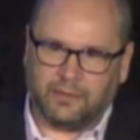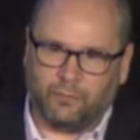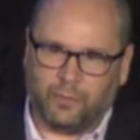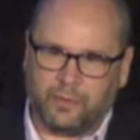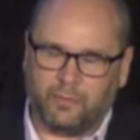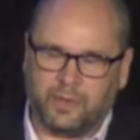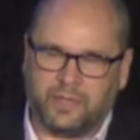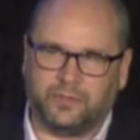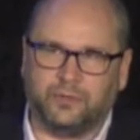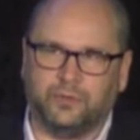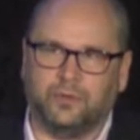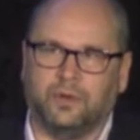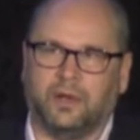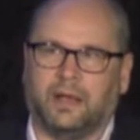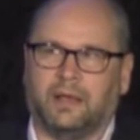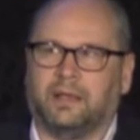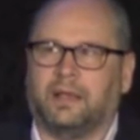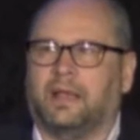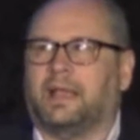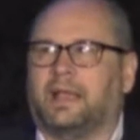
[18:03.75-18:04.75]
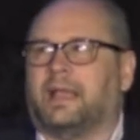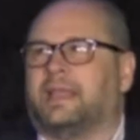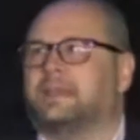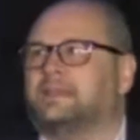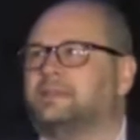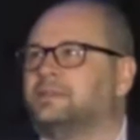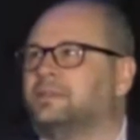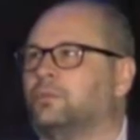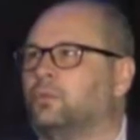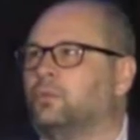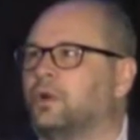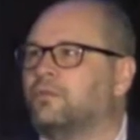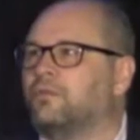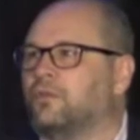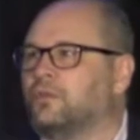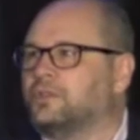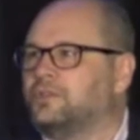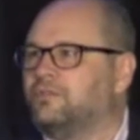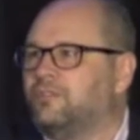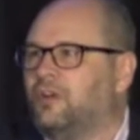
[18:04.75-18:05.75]
we do, I guess in the
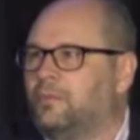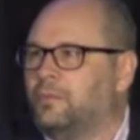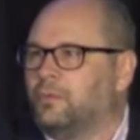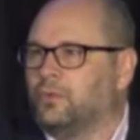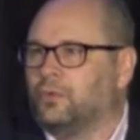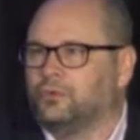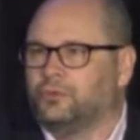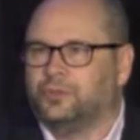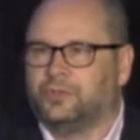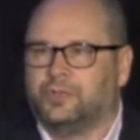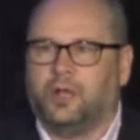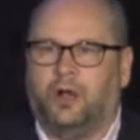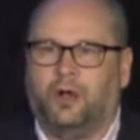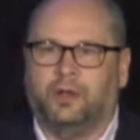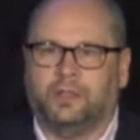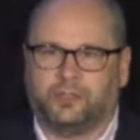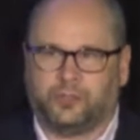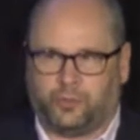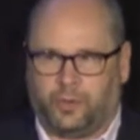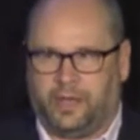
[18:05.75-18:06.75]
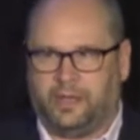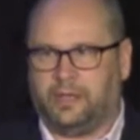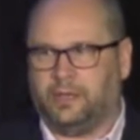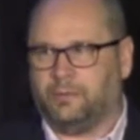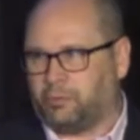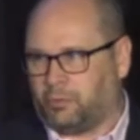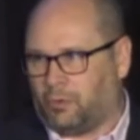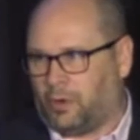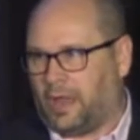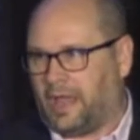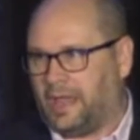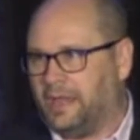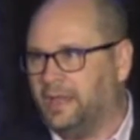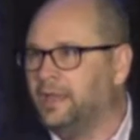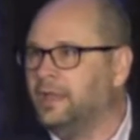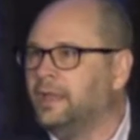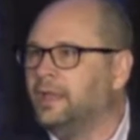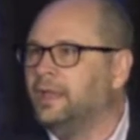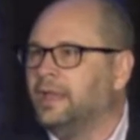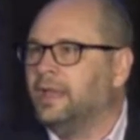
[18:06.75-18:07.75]
workforce development world, you'd call it train and pray,
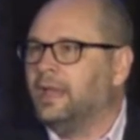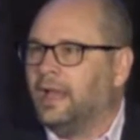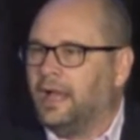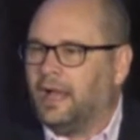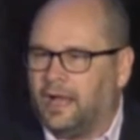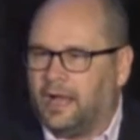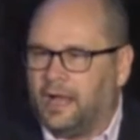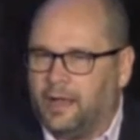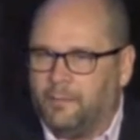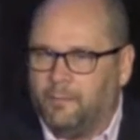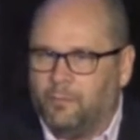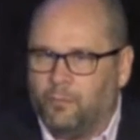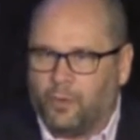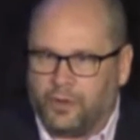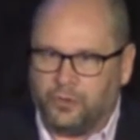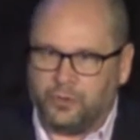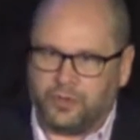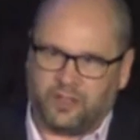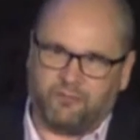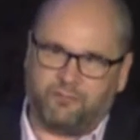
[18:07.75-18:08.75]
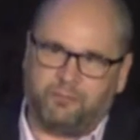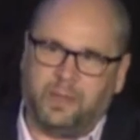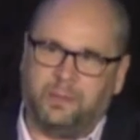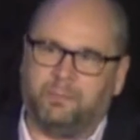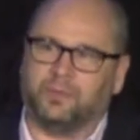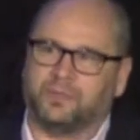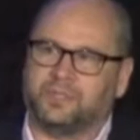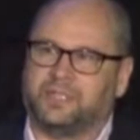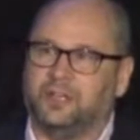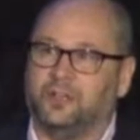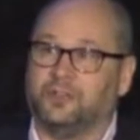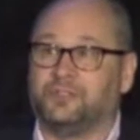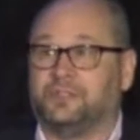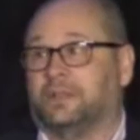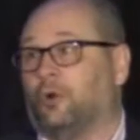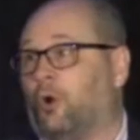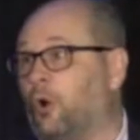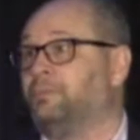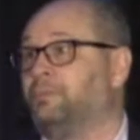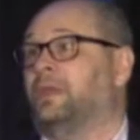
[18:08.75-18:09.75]
where you give people skills
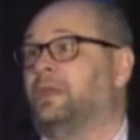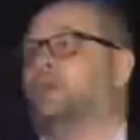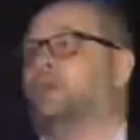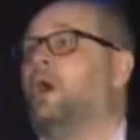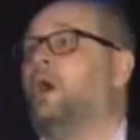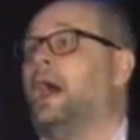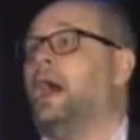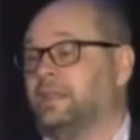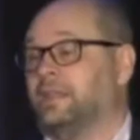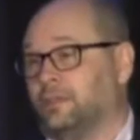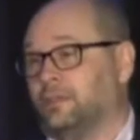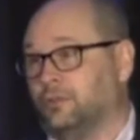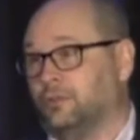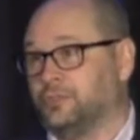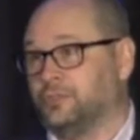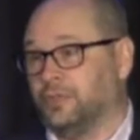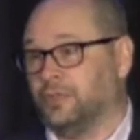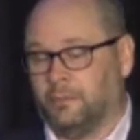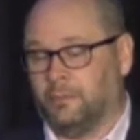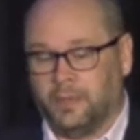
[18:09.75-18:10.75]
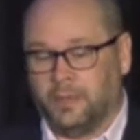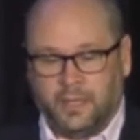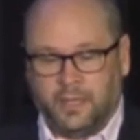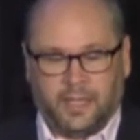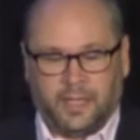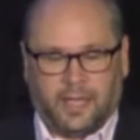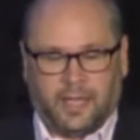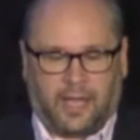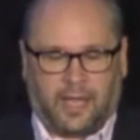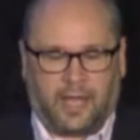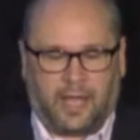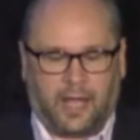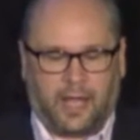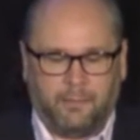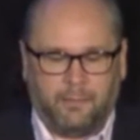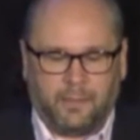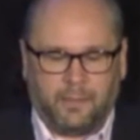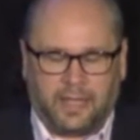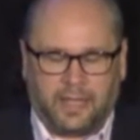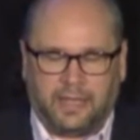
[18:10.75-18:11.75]
and hope they know how to use them.
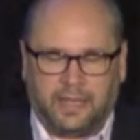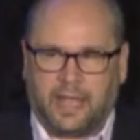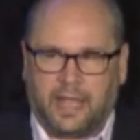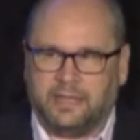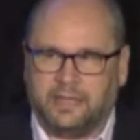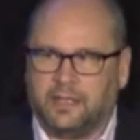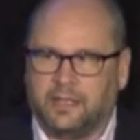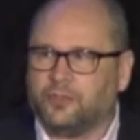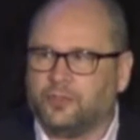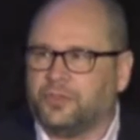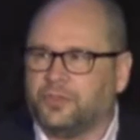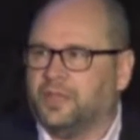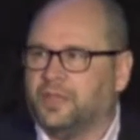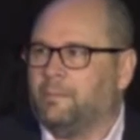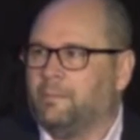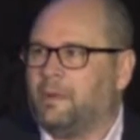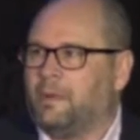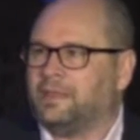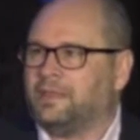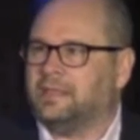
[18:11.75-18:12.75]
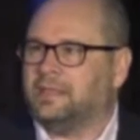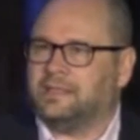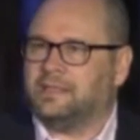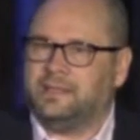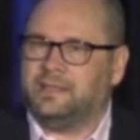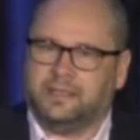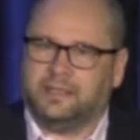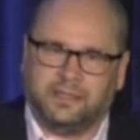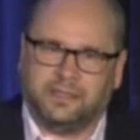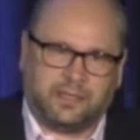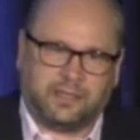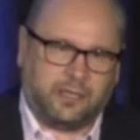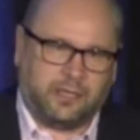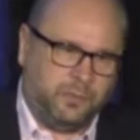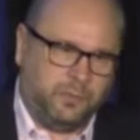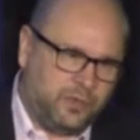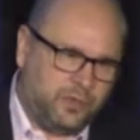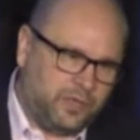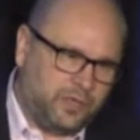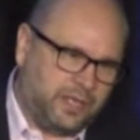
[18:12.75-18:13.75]
And the other thing about that is I think the
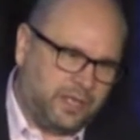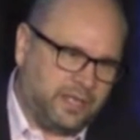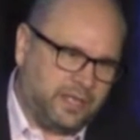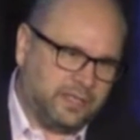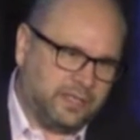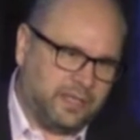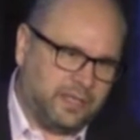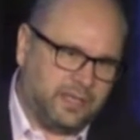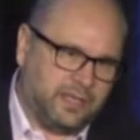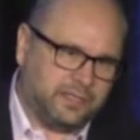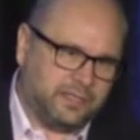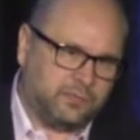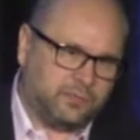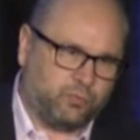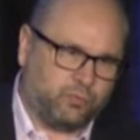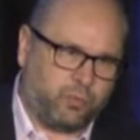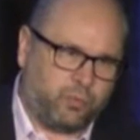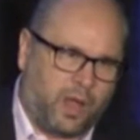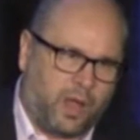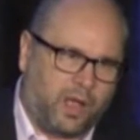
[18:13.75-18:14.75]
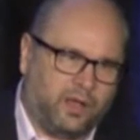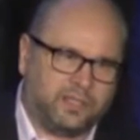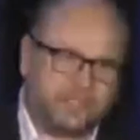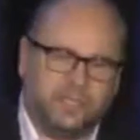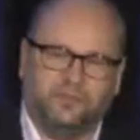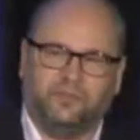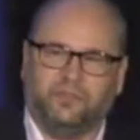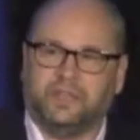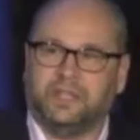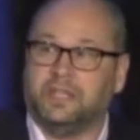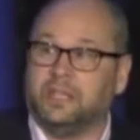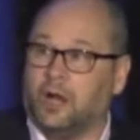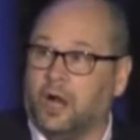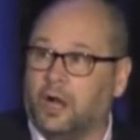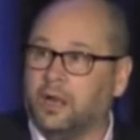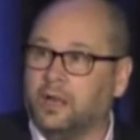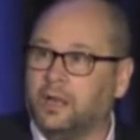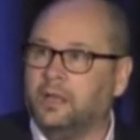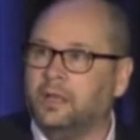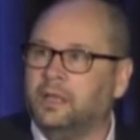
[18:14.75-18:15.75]
community is relatively
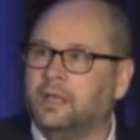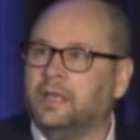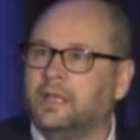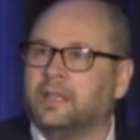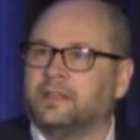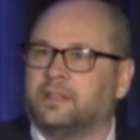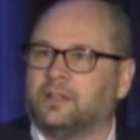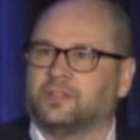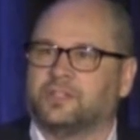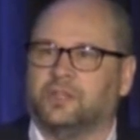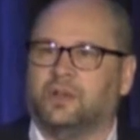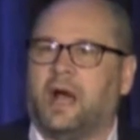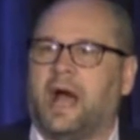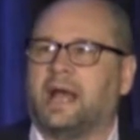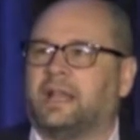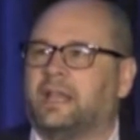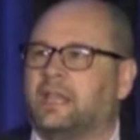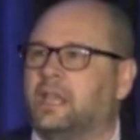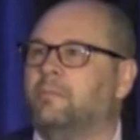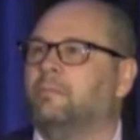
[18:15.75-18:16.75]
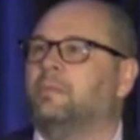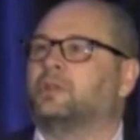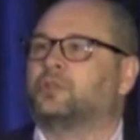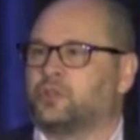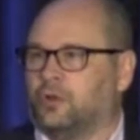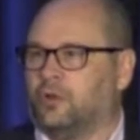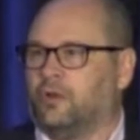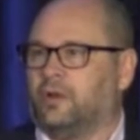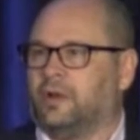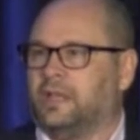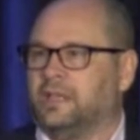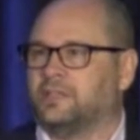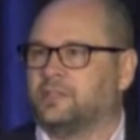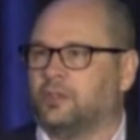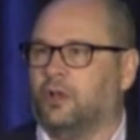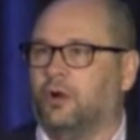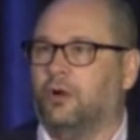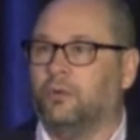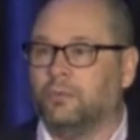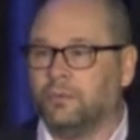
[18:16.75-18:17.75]
young. There's a lot of immaturity.
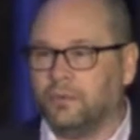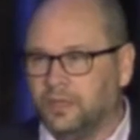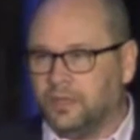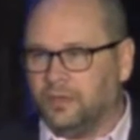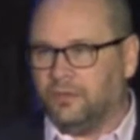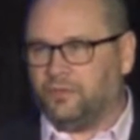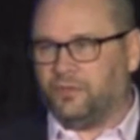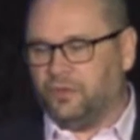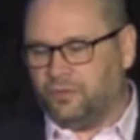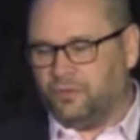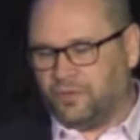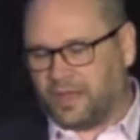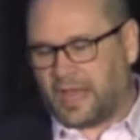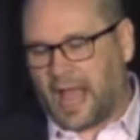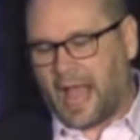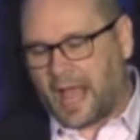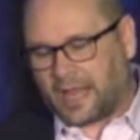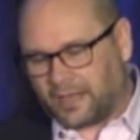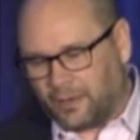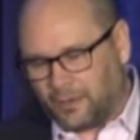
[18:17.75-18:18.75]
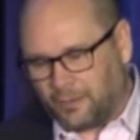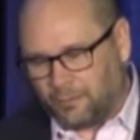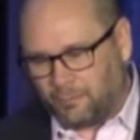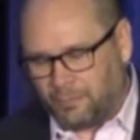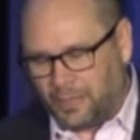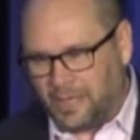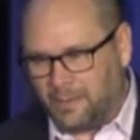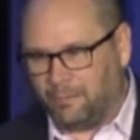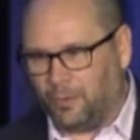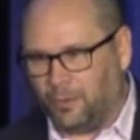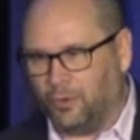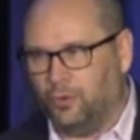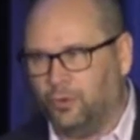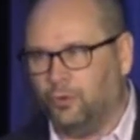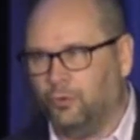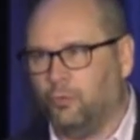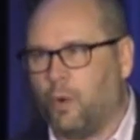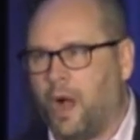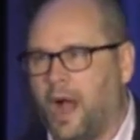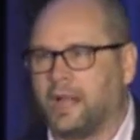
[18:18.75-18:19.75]
So if you've got people
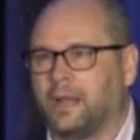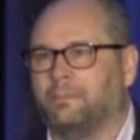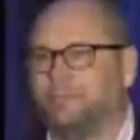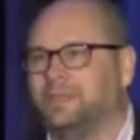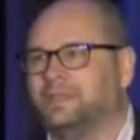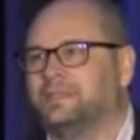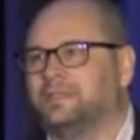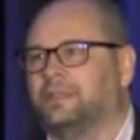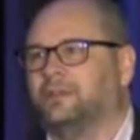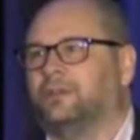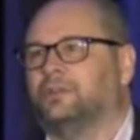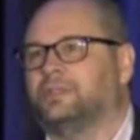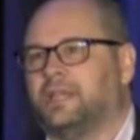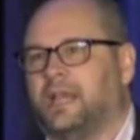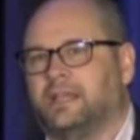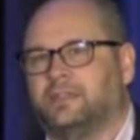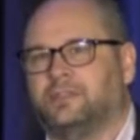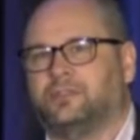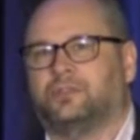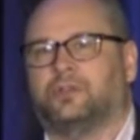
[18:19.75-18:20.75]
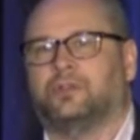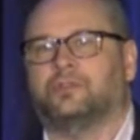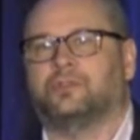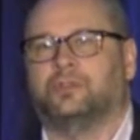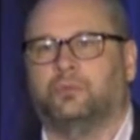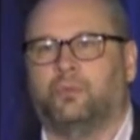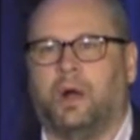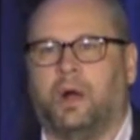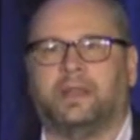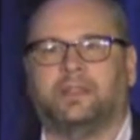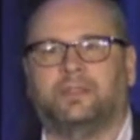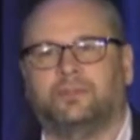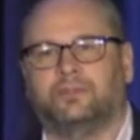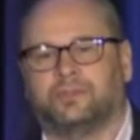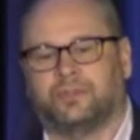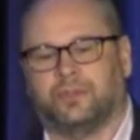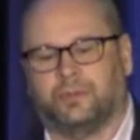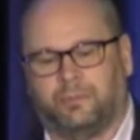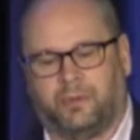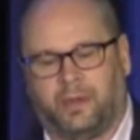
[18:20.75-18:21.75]
who want to be skilled testers, who want to
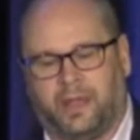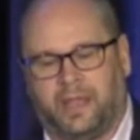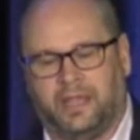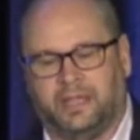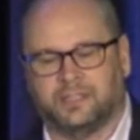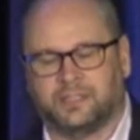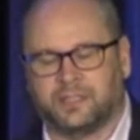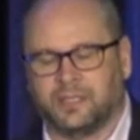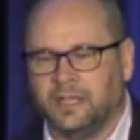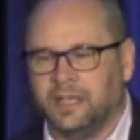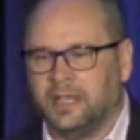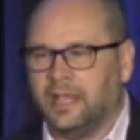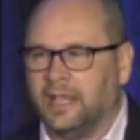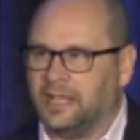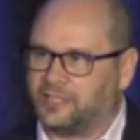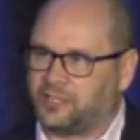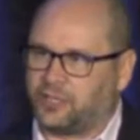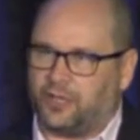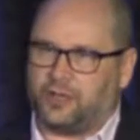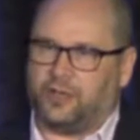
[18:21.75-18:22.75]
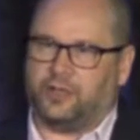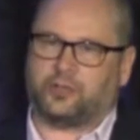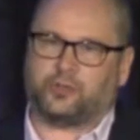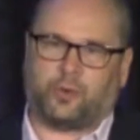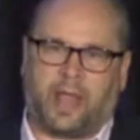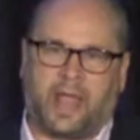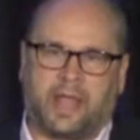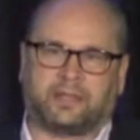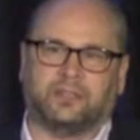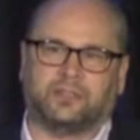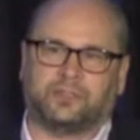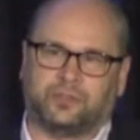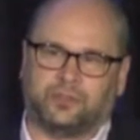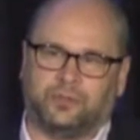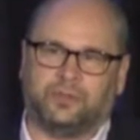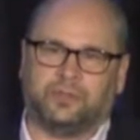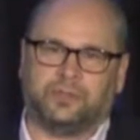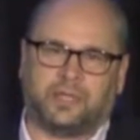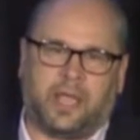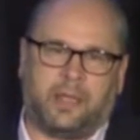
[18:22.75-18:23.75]
use their brains, it's going to attract a
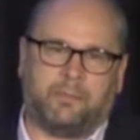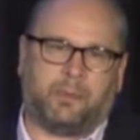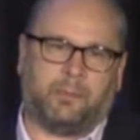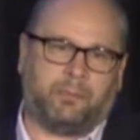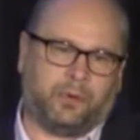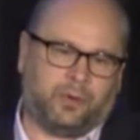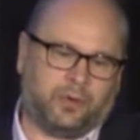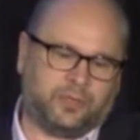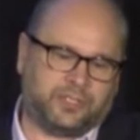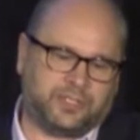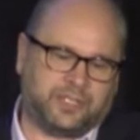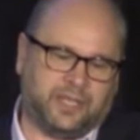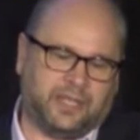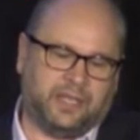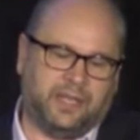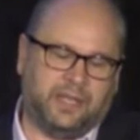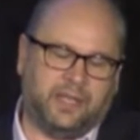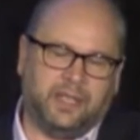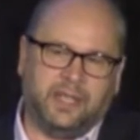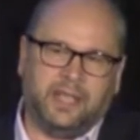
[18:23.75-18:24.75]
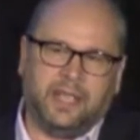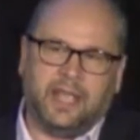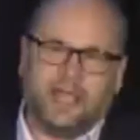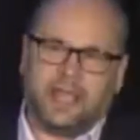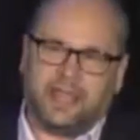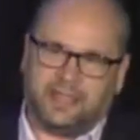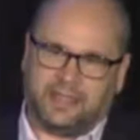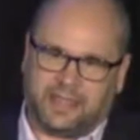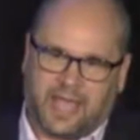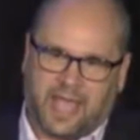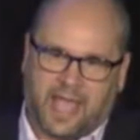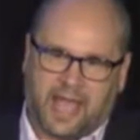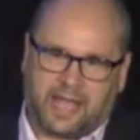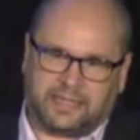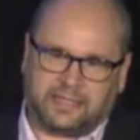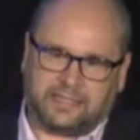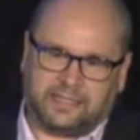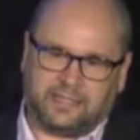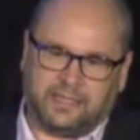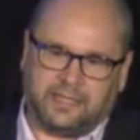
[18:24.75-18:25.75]
certain type of person
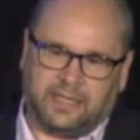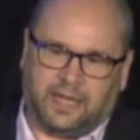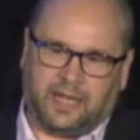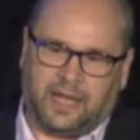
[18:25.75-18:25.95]
that